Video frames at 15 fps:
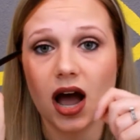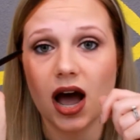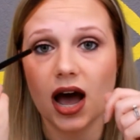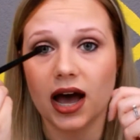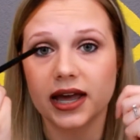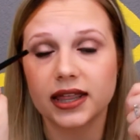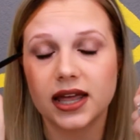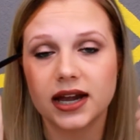
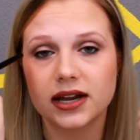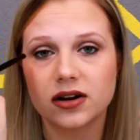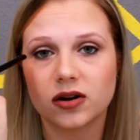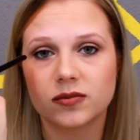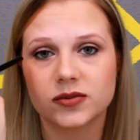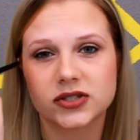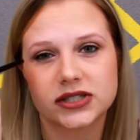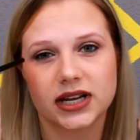eyeline,
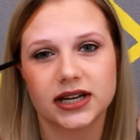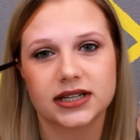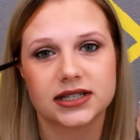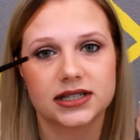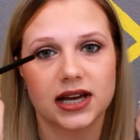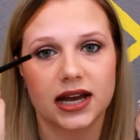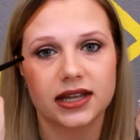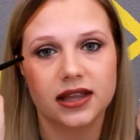almost like a
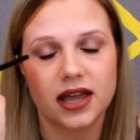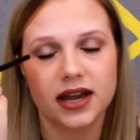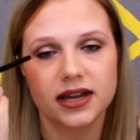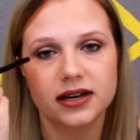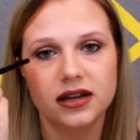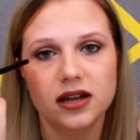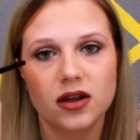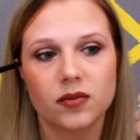tight
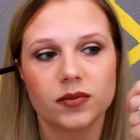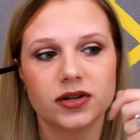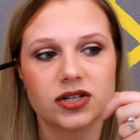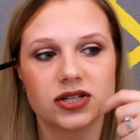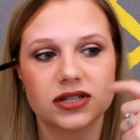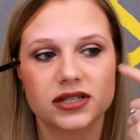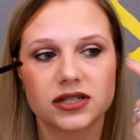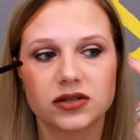line, but
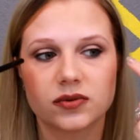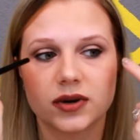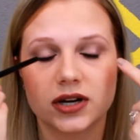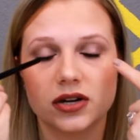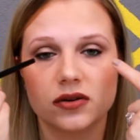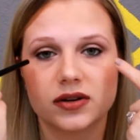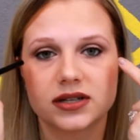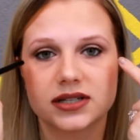just to where
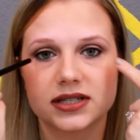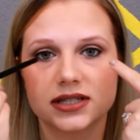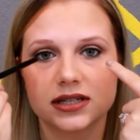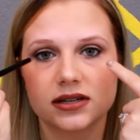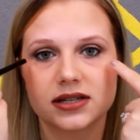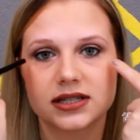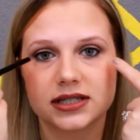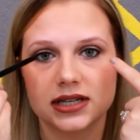you can
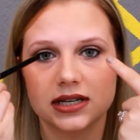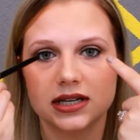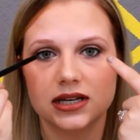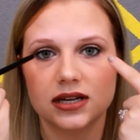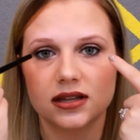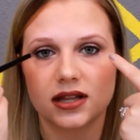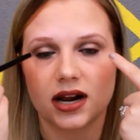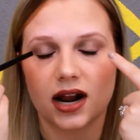still
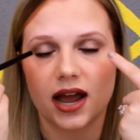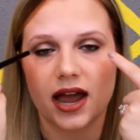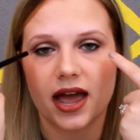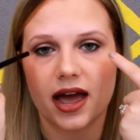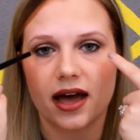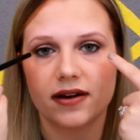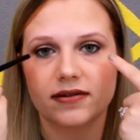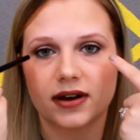see that I
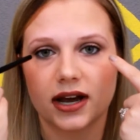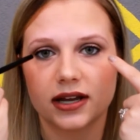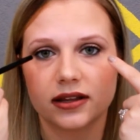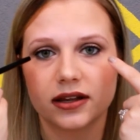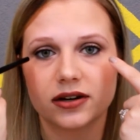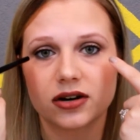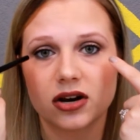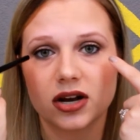have
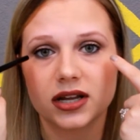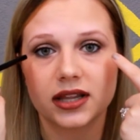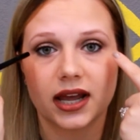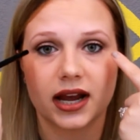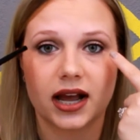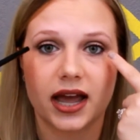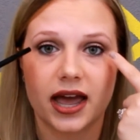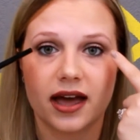eyeliner on,
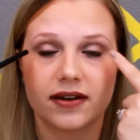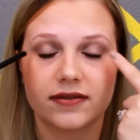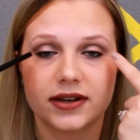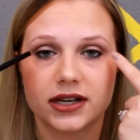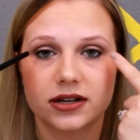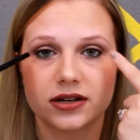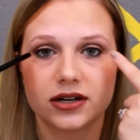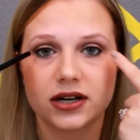like I have
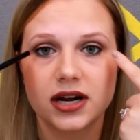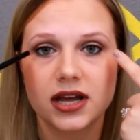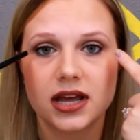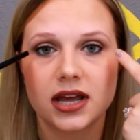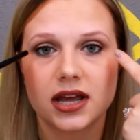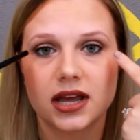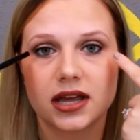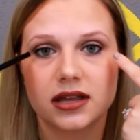here
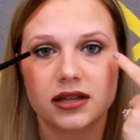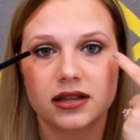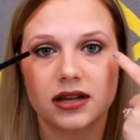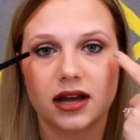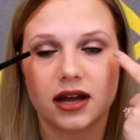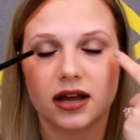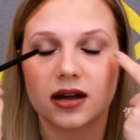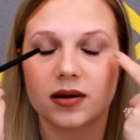in
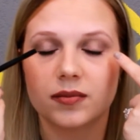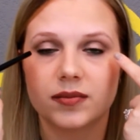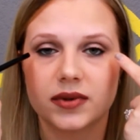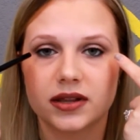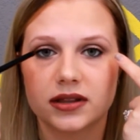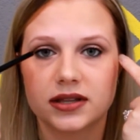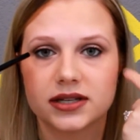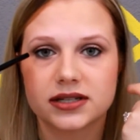um,
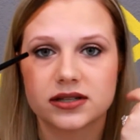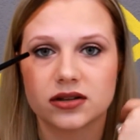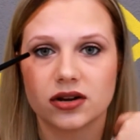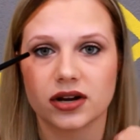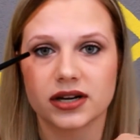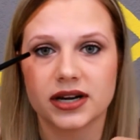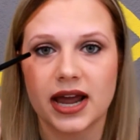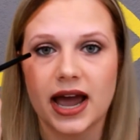this
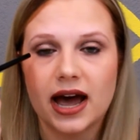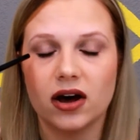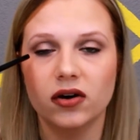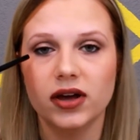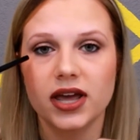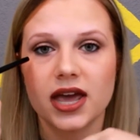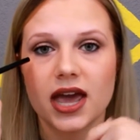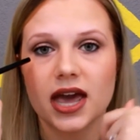look
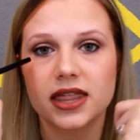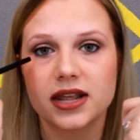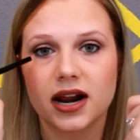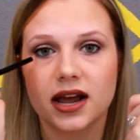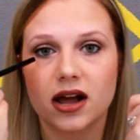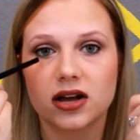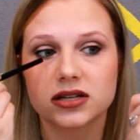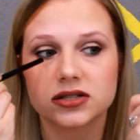now. And then
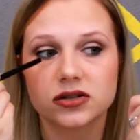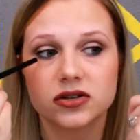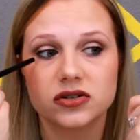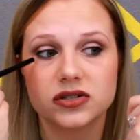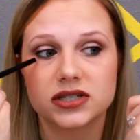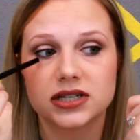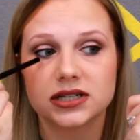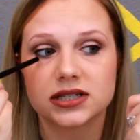I also
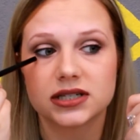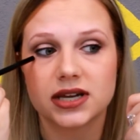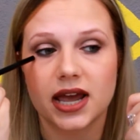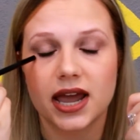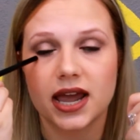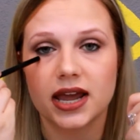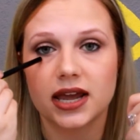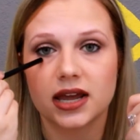used it
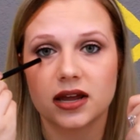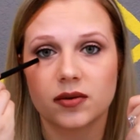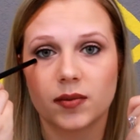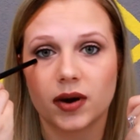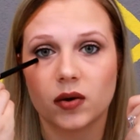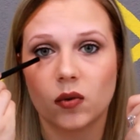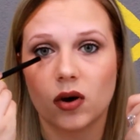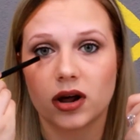today in
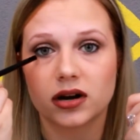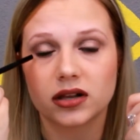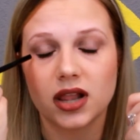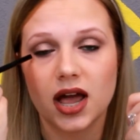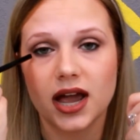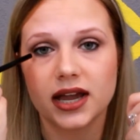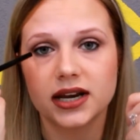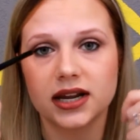my
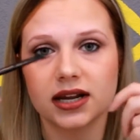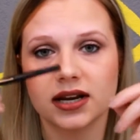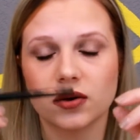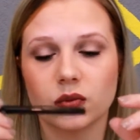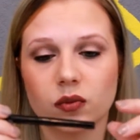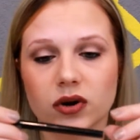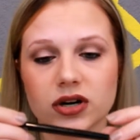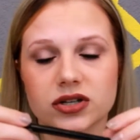waterline, and
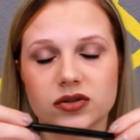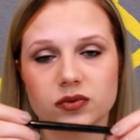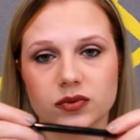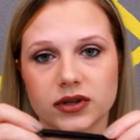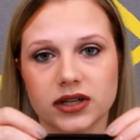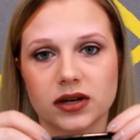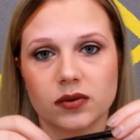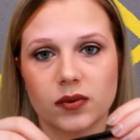it worked
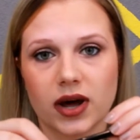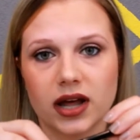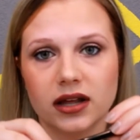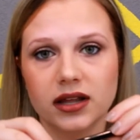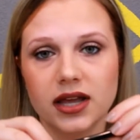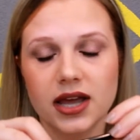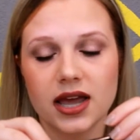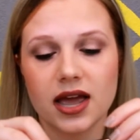really
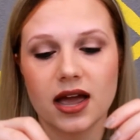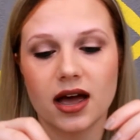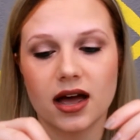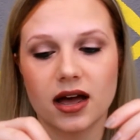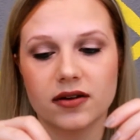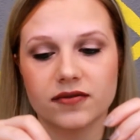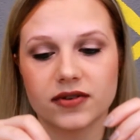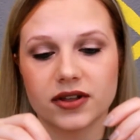well
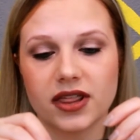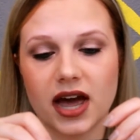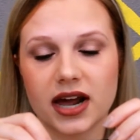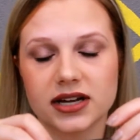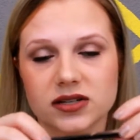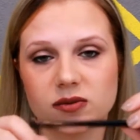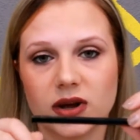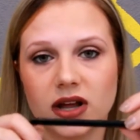um, for that
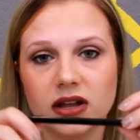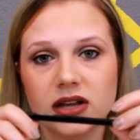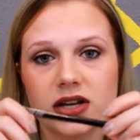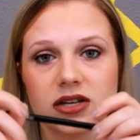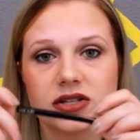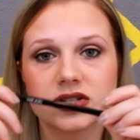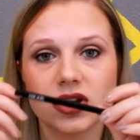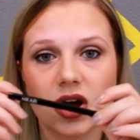as well.
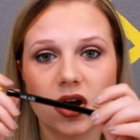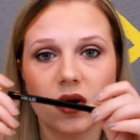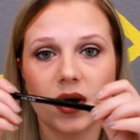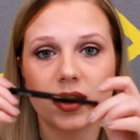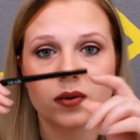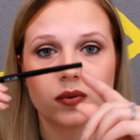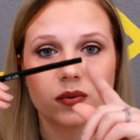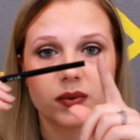So
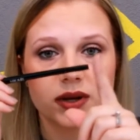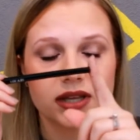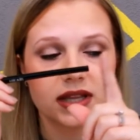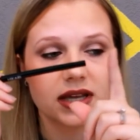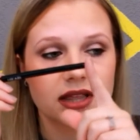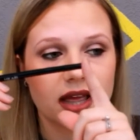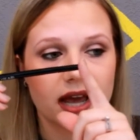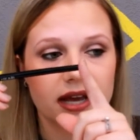I
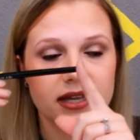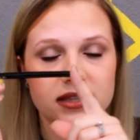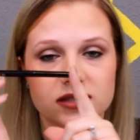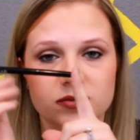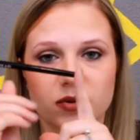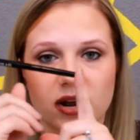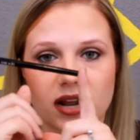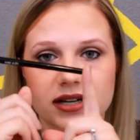really like
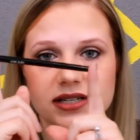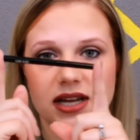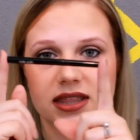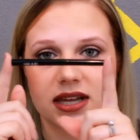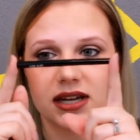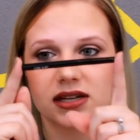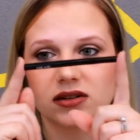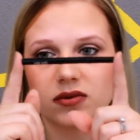this product. I
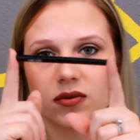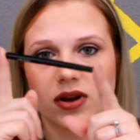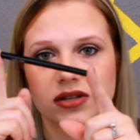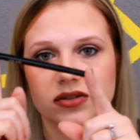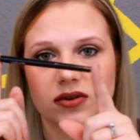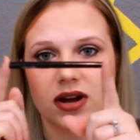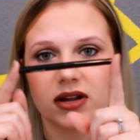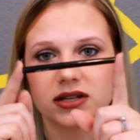think it
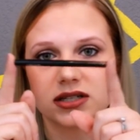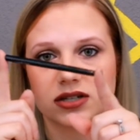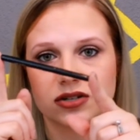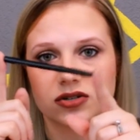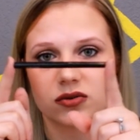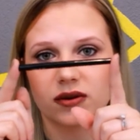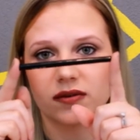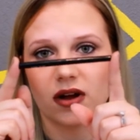runs around ten
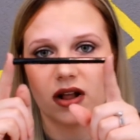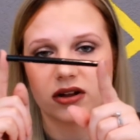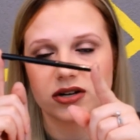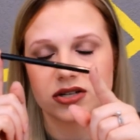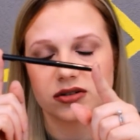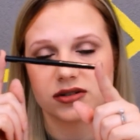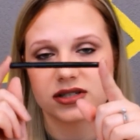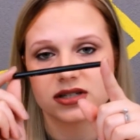or twelve
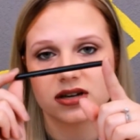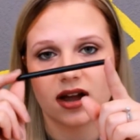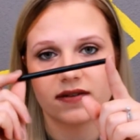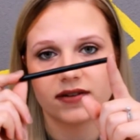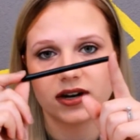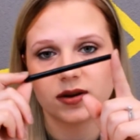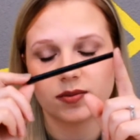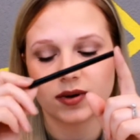dollars, so it's not
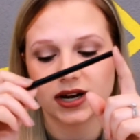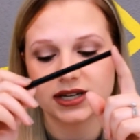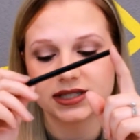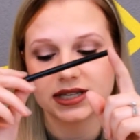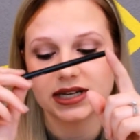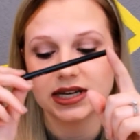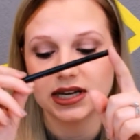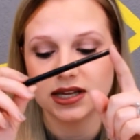very
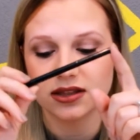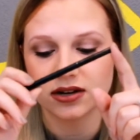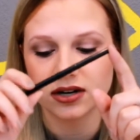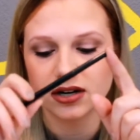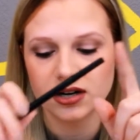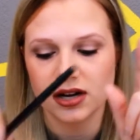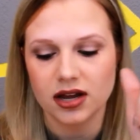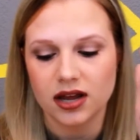pricey
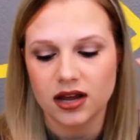either.